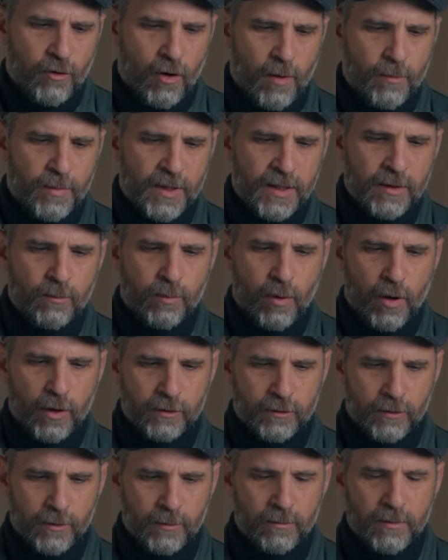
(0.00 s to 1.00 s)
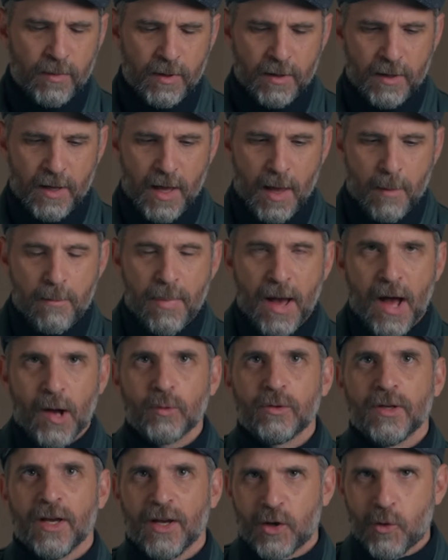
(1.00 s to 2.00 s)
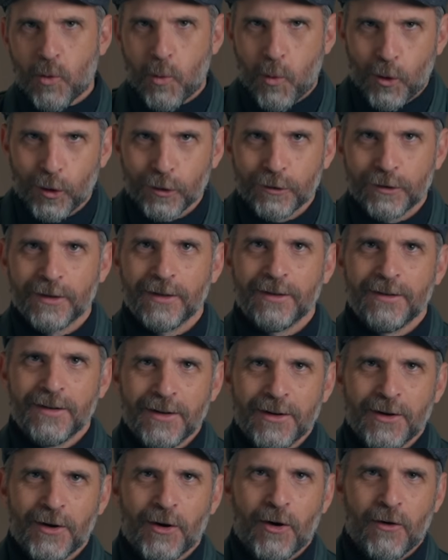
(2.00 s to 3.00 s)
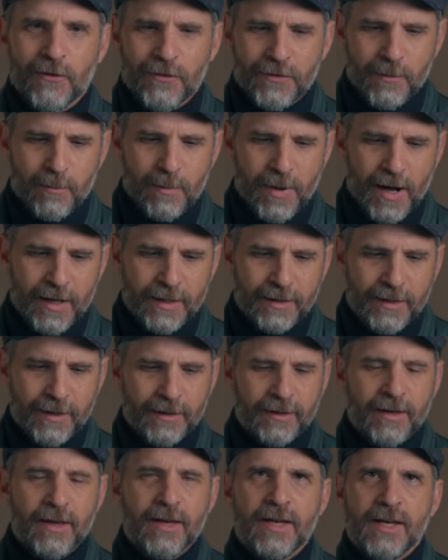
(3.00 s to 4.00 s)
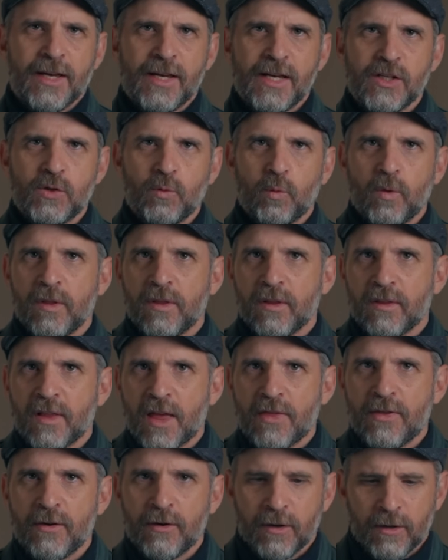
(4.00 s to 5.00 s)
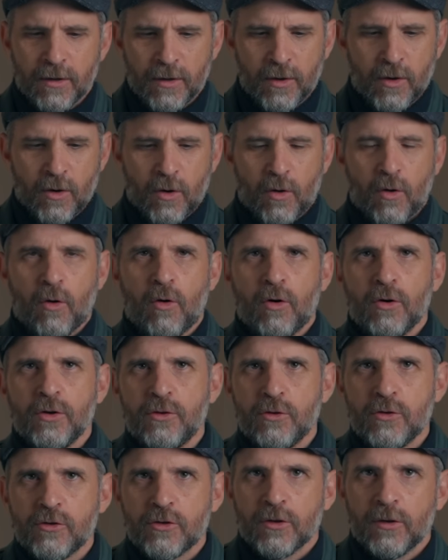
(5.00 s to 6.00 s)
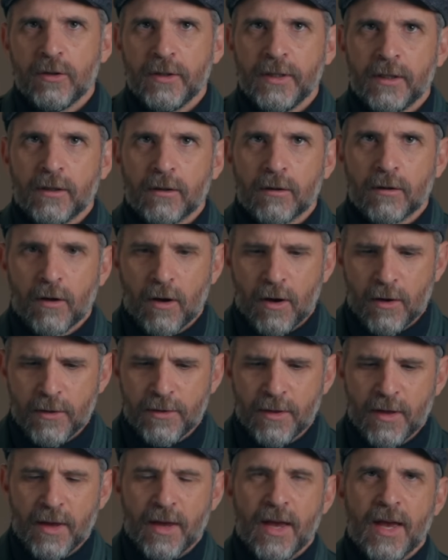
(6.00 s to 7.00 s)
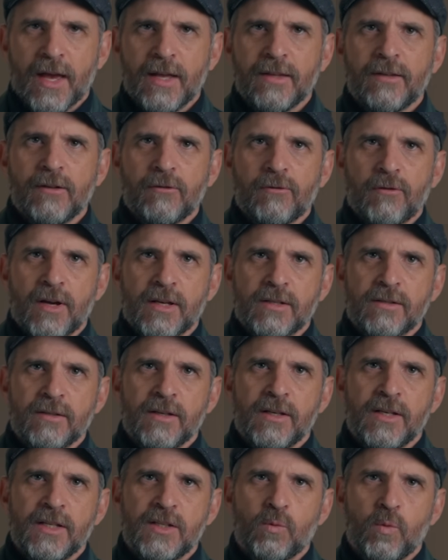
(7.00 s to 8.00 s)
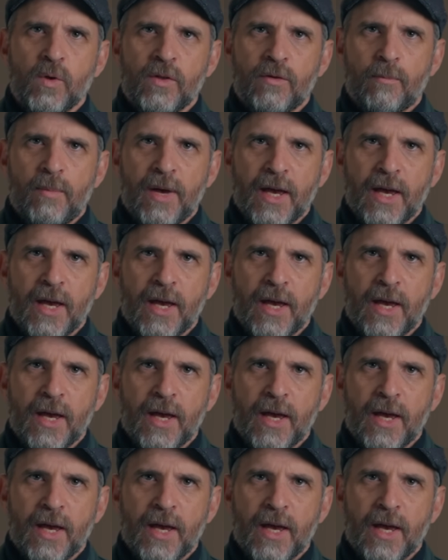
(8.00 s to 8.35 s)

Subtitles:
top and bottom, about a quarter of the binding, is with leather or usually cloth, and the rest is with